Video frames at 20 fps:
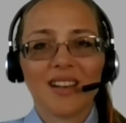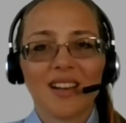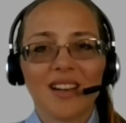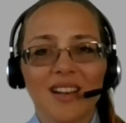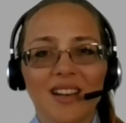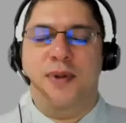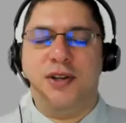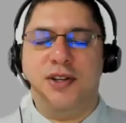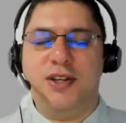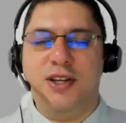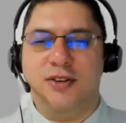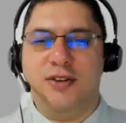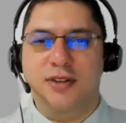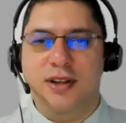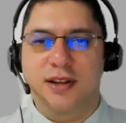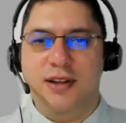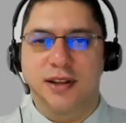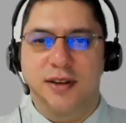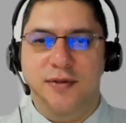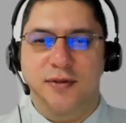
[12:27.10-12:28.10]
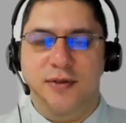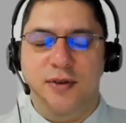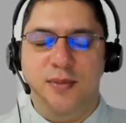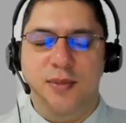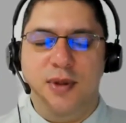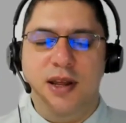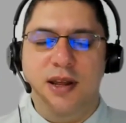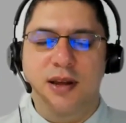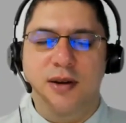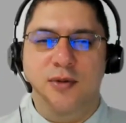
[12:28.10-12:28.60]
Particularly for
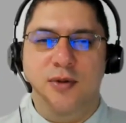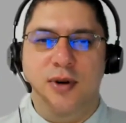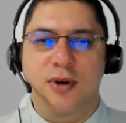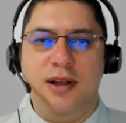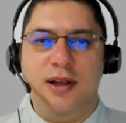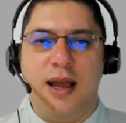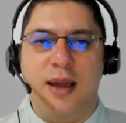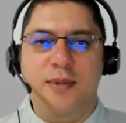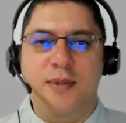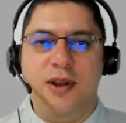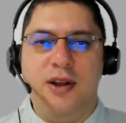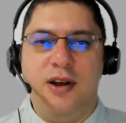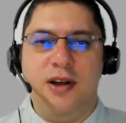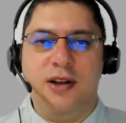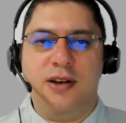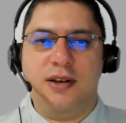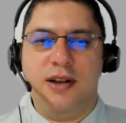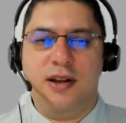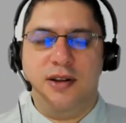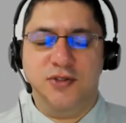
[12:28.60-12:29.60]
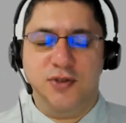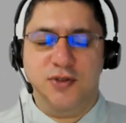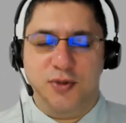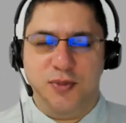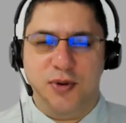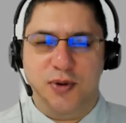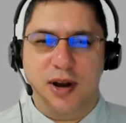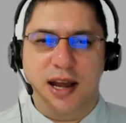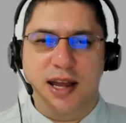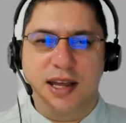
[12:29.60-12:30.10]
me, well, I'm not
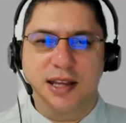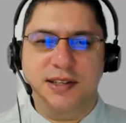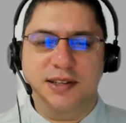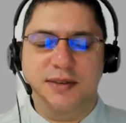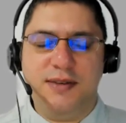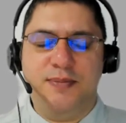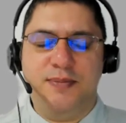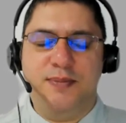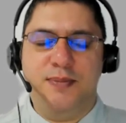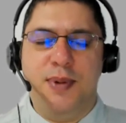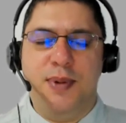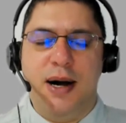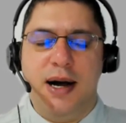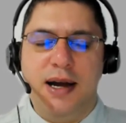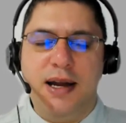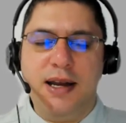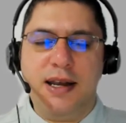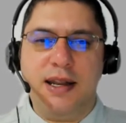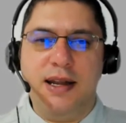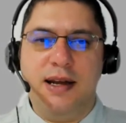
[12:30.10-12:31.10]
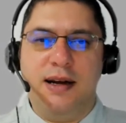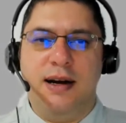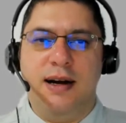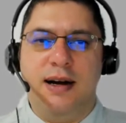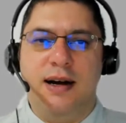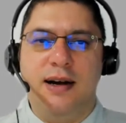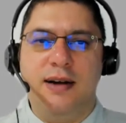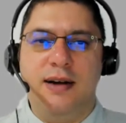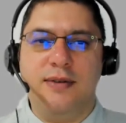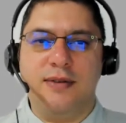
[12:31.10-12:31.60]
surprised, but
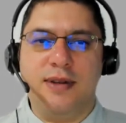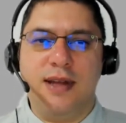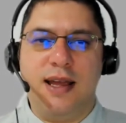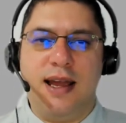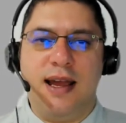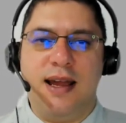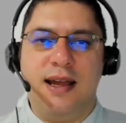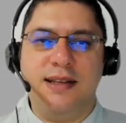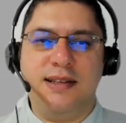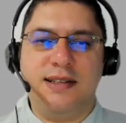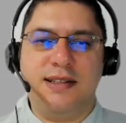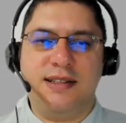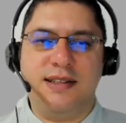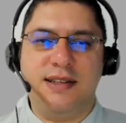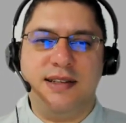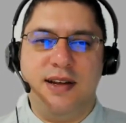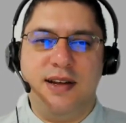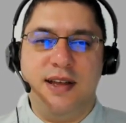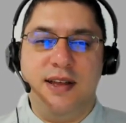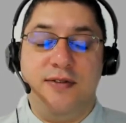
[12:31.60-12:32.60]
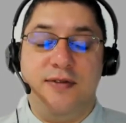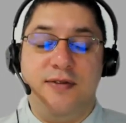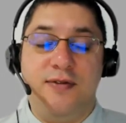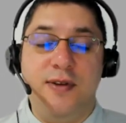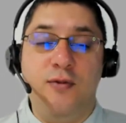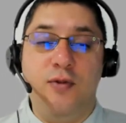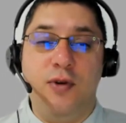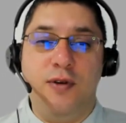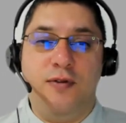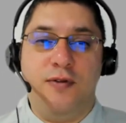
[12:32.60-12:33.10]
uh, as if
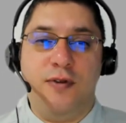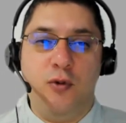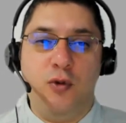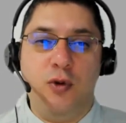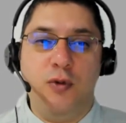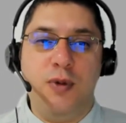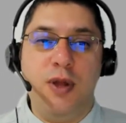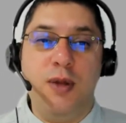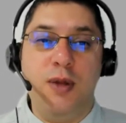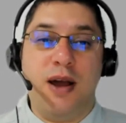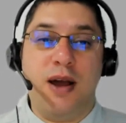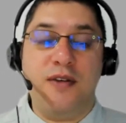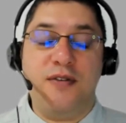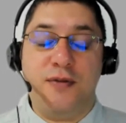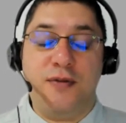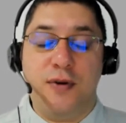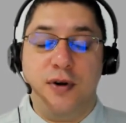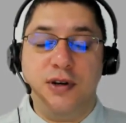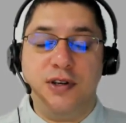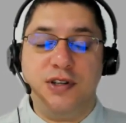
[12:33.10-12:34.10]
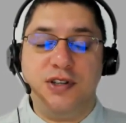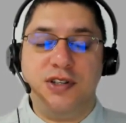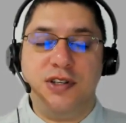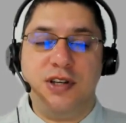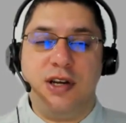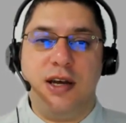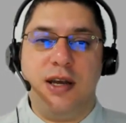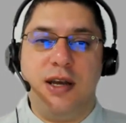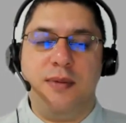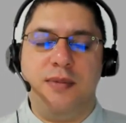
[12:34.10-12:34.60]
it, if it would be my first
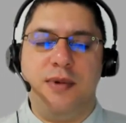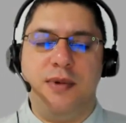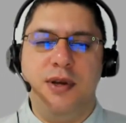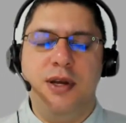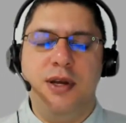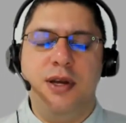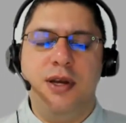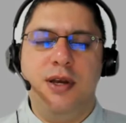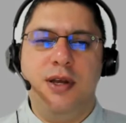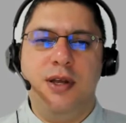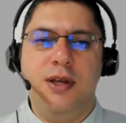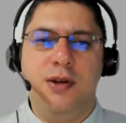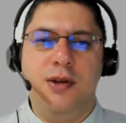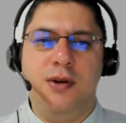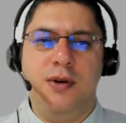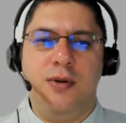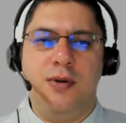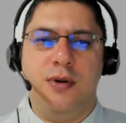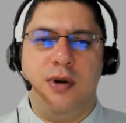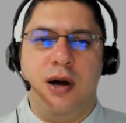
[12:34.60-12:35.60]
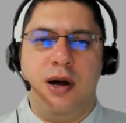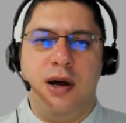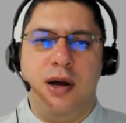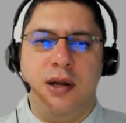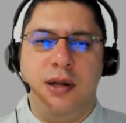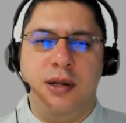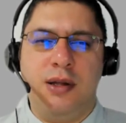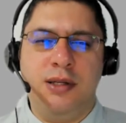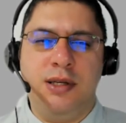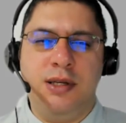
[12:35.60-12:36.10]
time, you know,
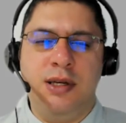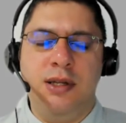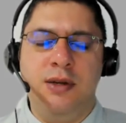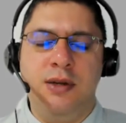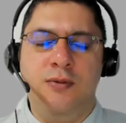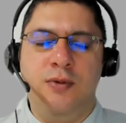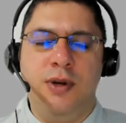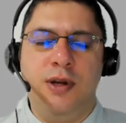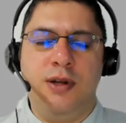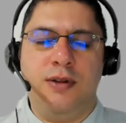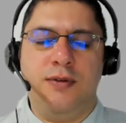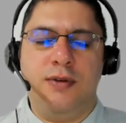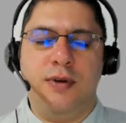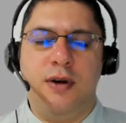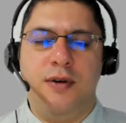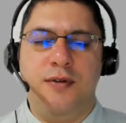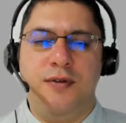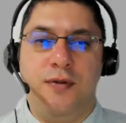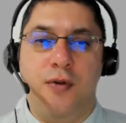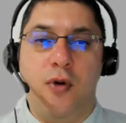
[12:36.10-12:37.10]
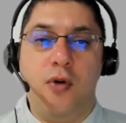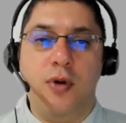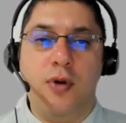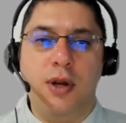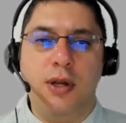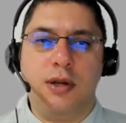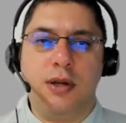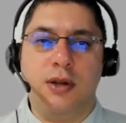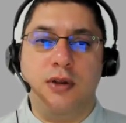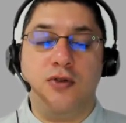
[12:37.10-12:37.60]
uh, dealing with uh,
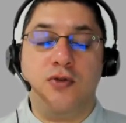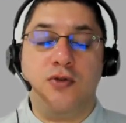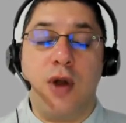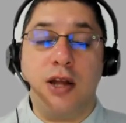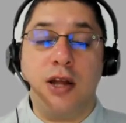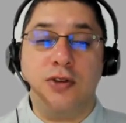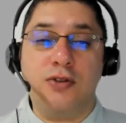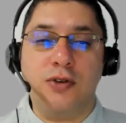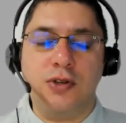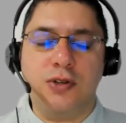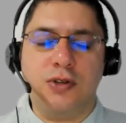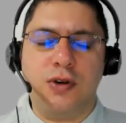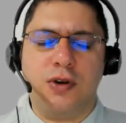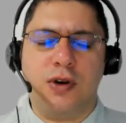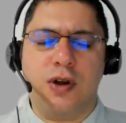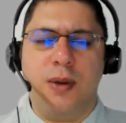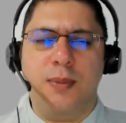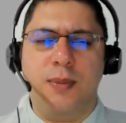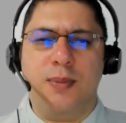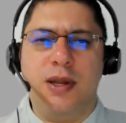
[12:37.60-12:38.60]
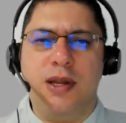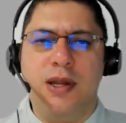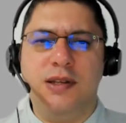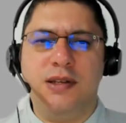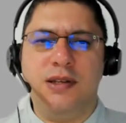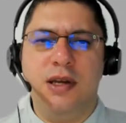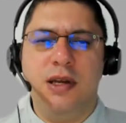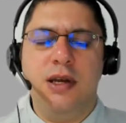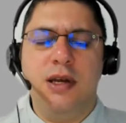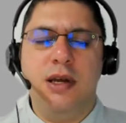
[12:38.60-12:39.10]
foreign contractors or
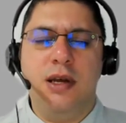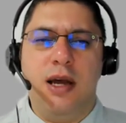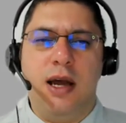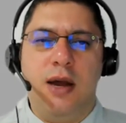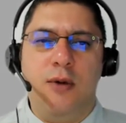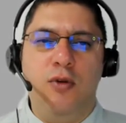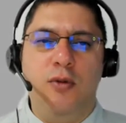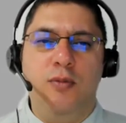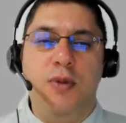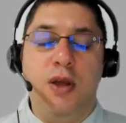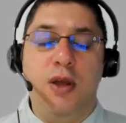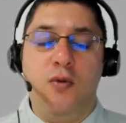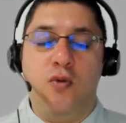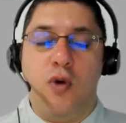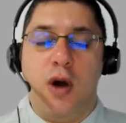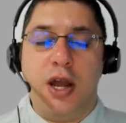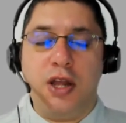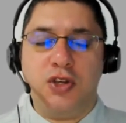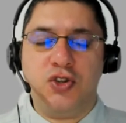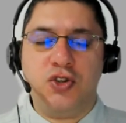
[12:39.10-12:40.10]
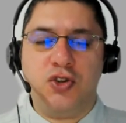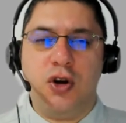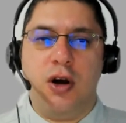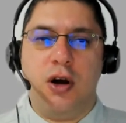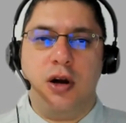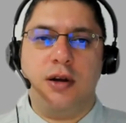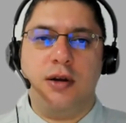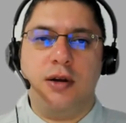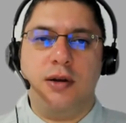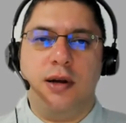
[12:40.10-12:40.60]
companies, I will be quite
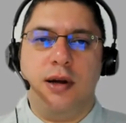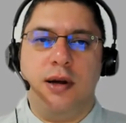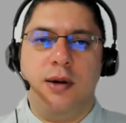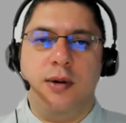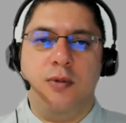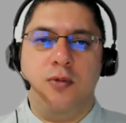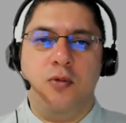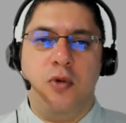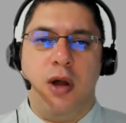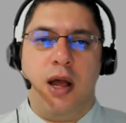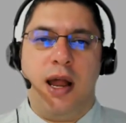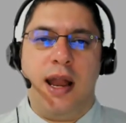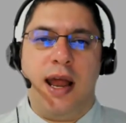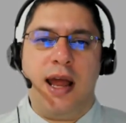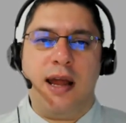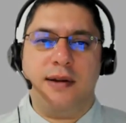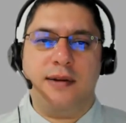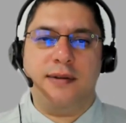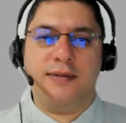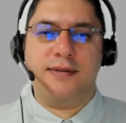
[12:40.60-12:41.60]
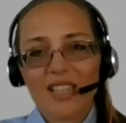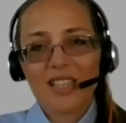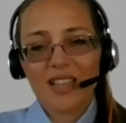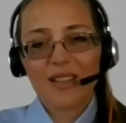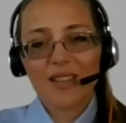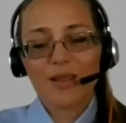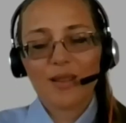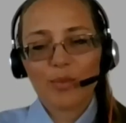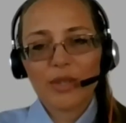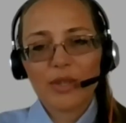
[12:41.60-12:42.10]
shocked. Uh, and you will think that is a
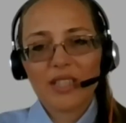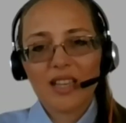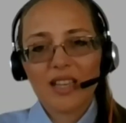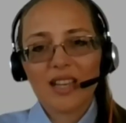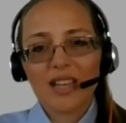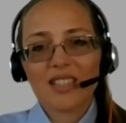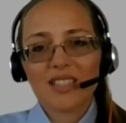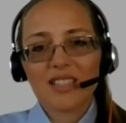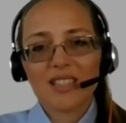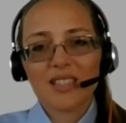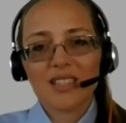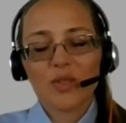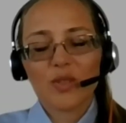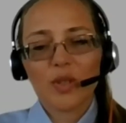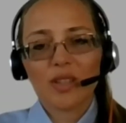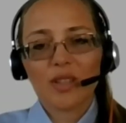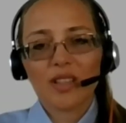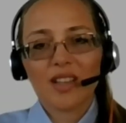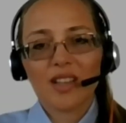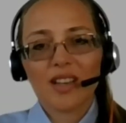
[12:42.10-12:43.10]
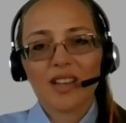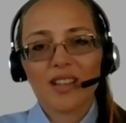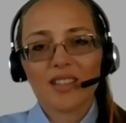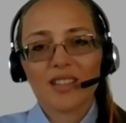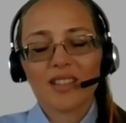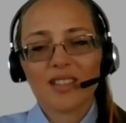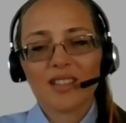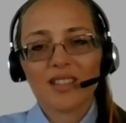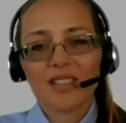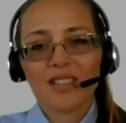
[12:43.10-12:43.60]
little bit crazy as well,
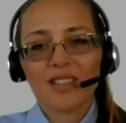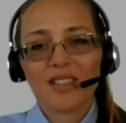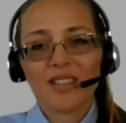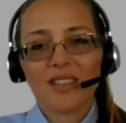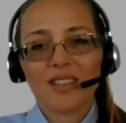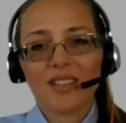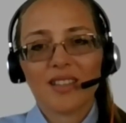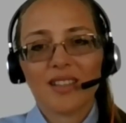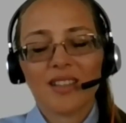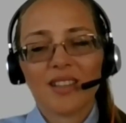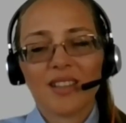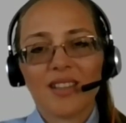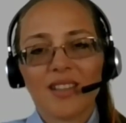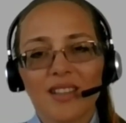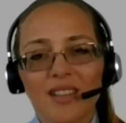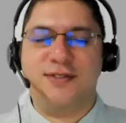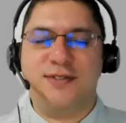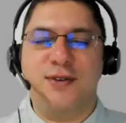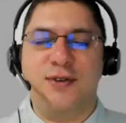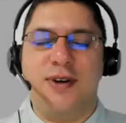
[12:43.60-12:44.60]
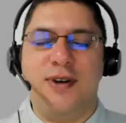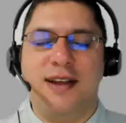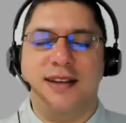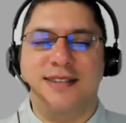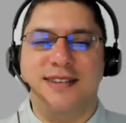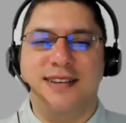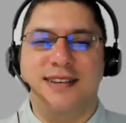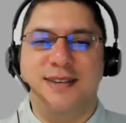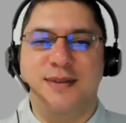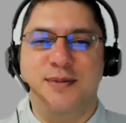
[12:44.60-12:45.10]
correct? Uh, yes, that's correct
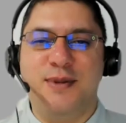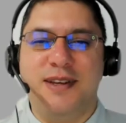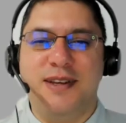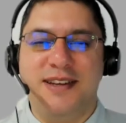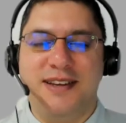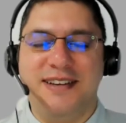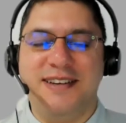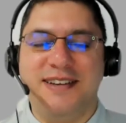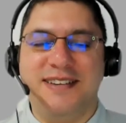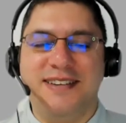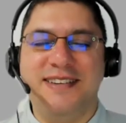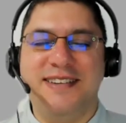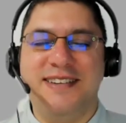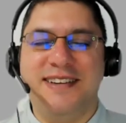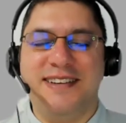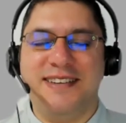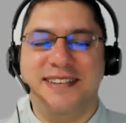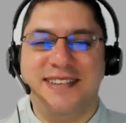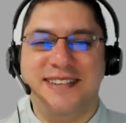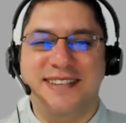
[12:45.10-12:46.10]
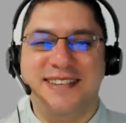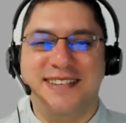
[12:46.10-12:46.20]
at the beginning. Yes.